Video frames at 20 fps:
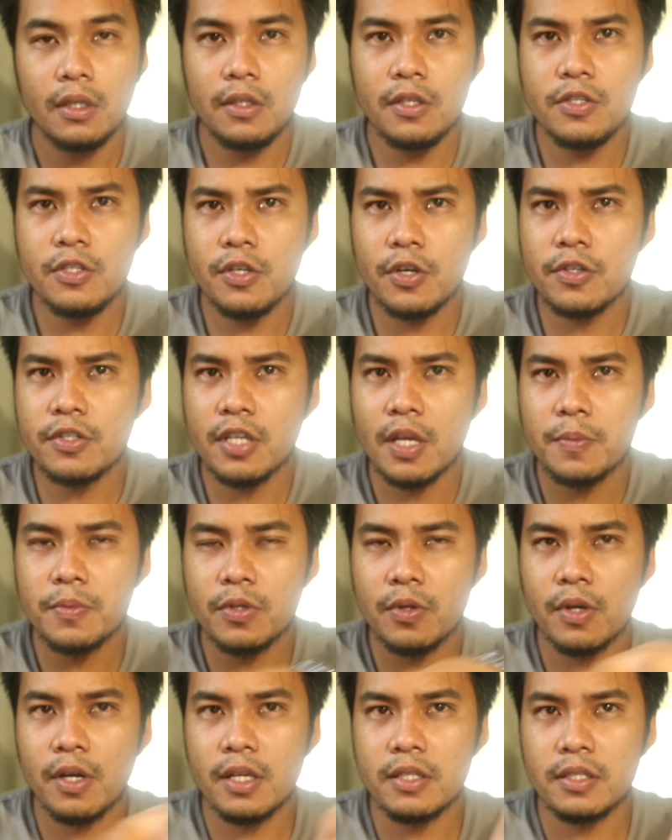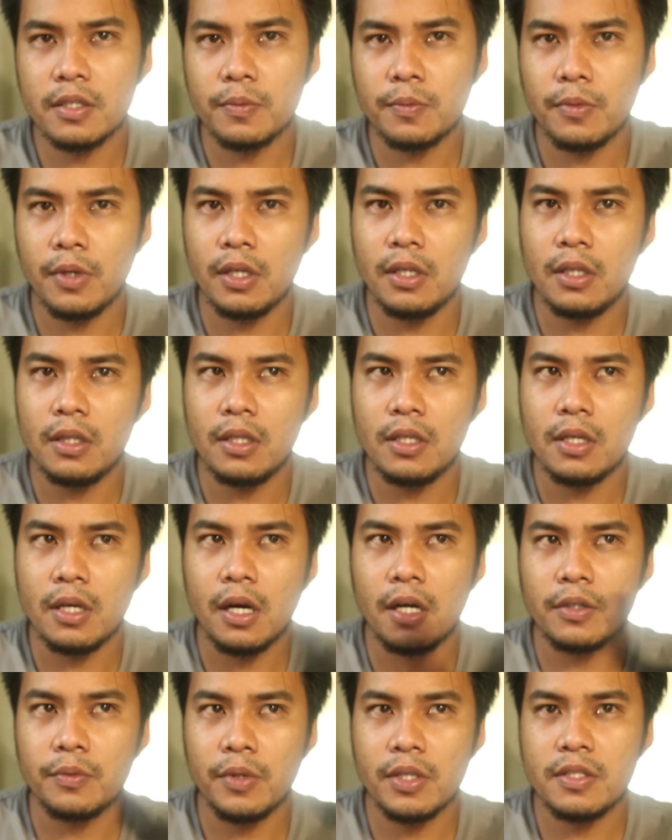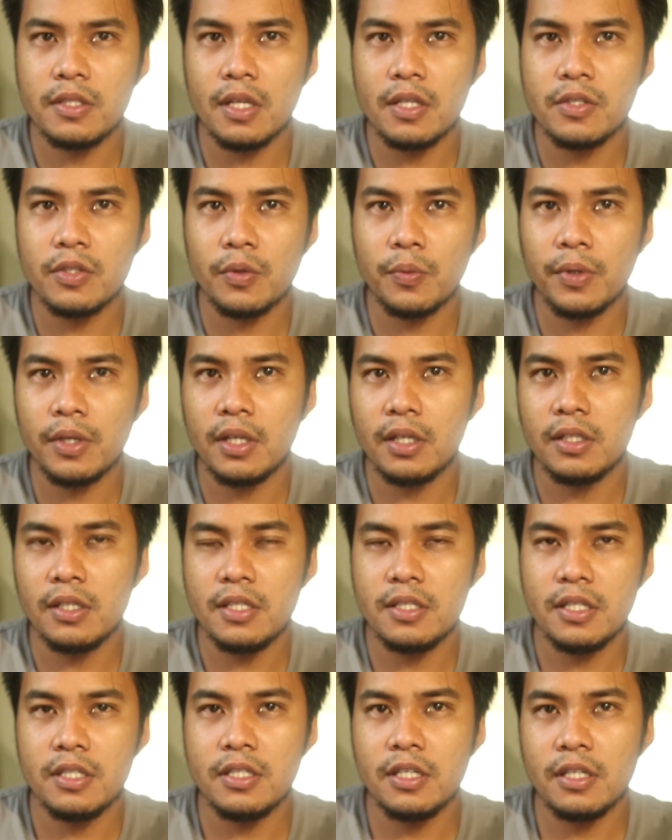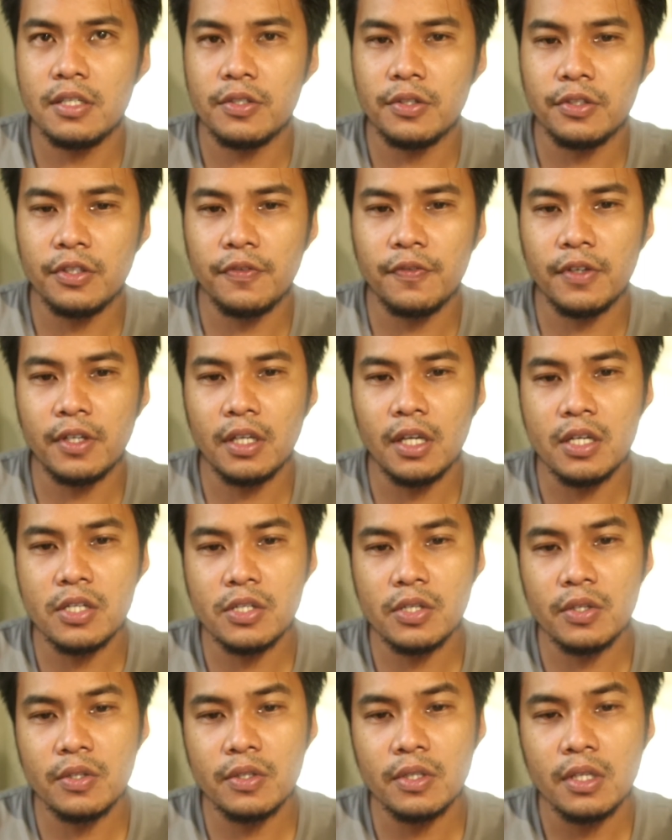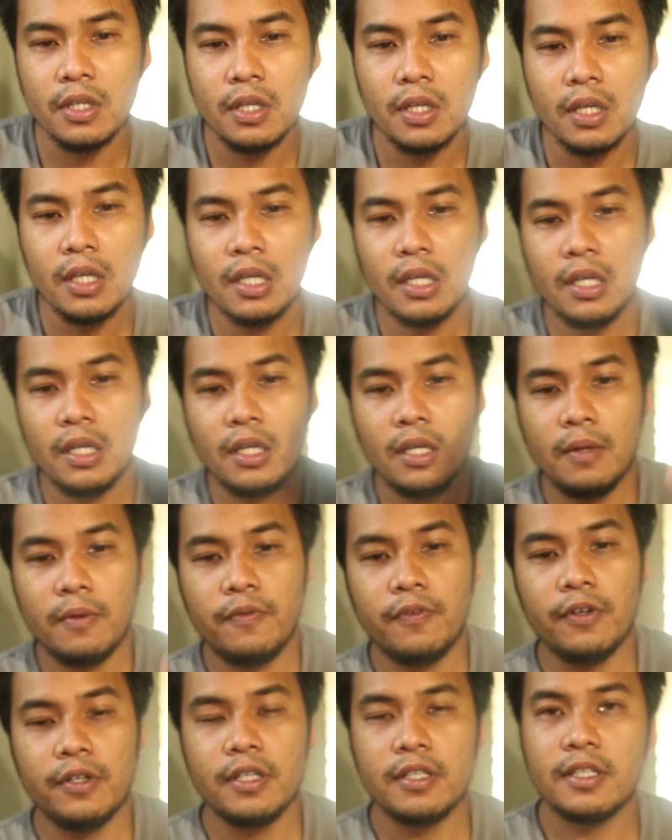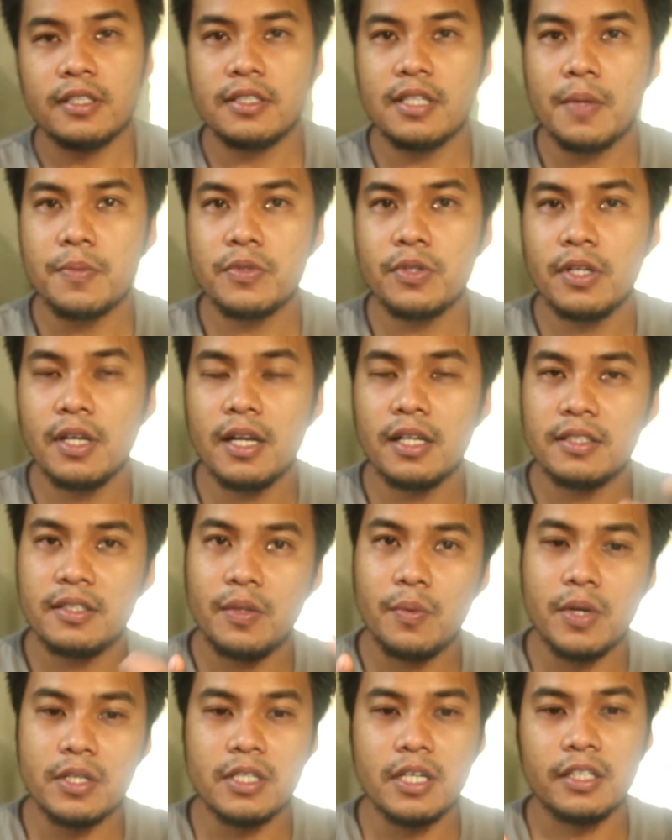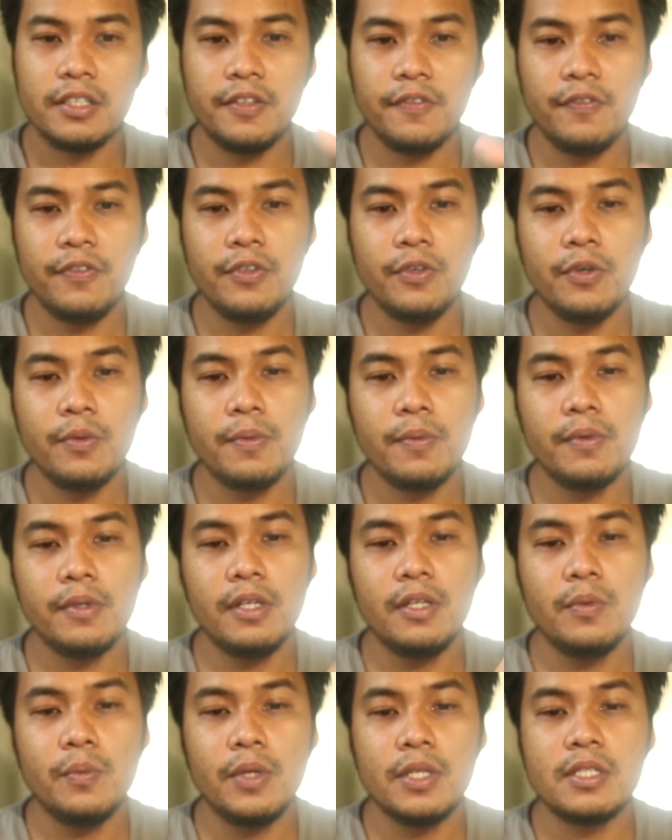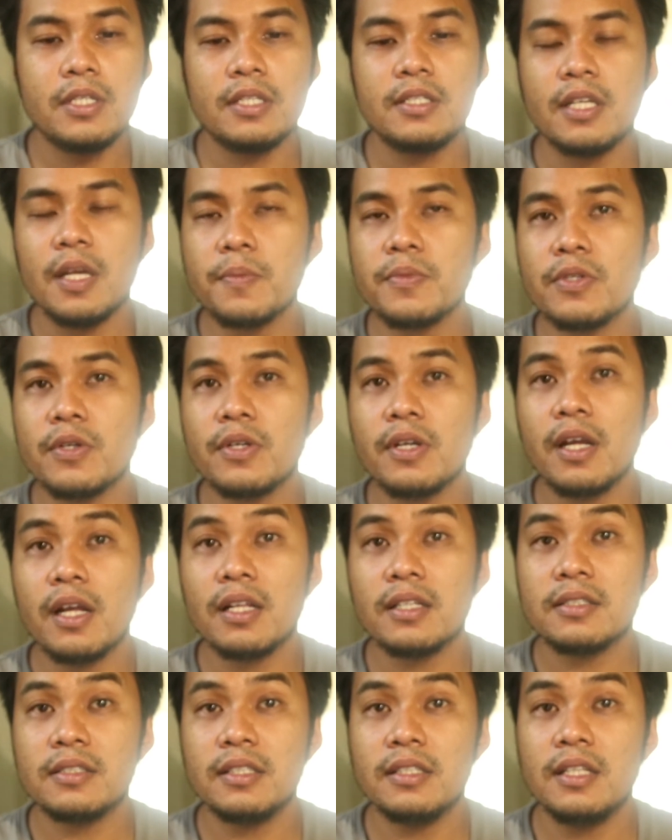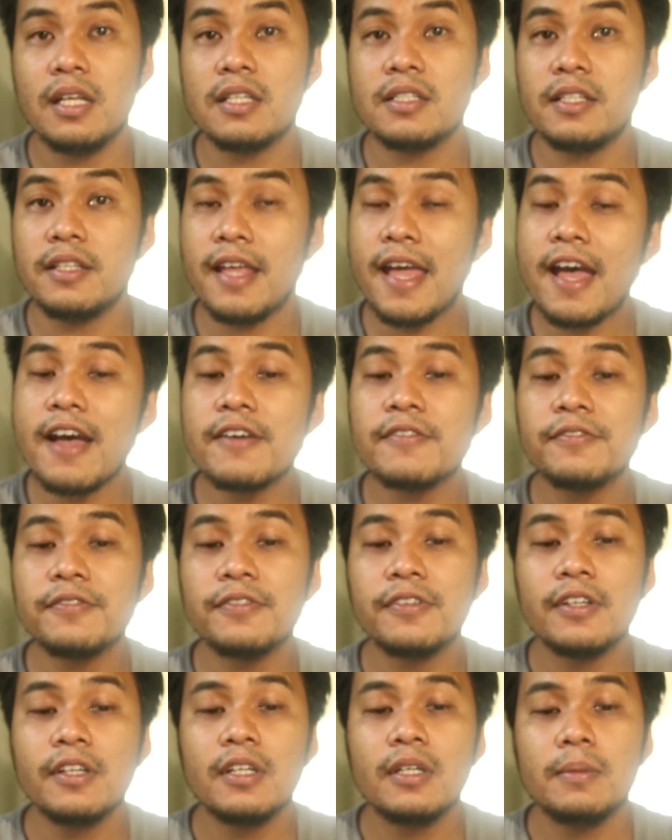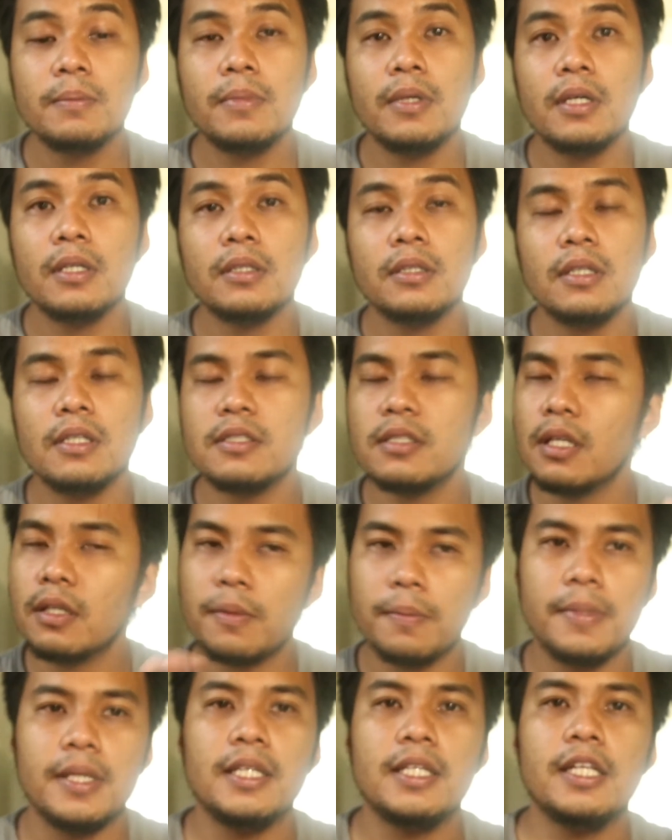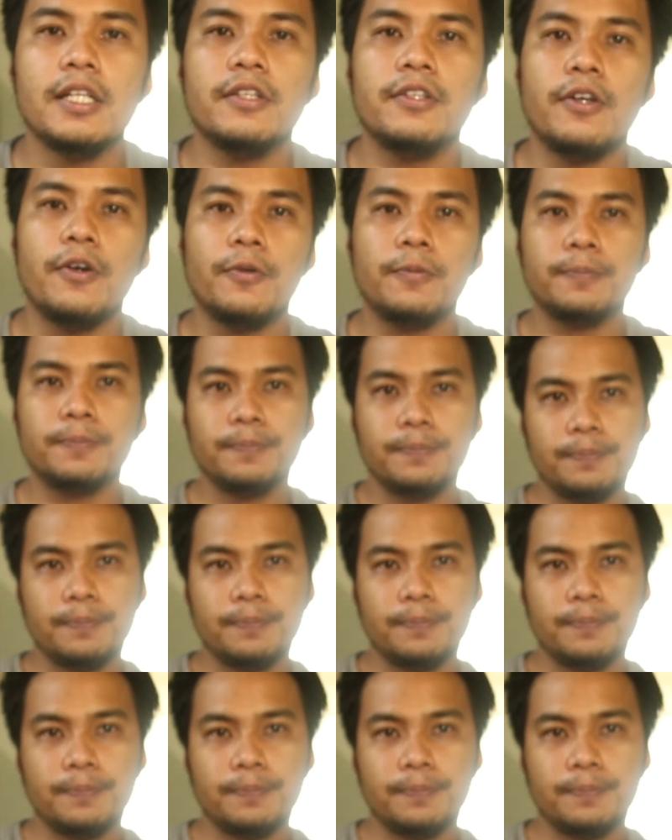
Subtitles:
This year, Samsung has upgraded the heart rate sensor with an ECG certification for the Samsung Galaxy Watch Active 2, in which the Samsung Galaxy doesn't have, but it's not a big deal though.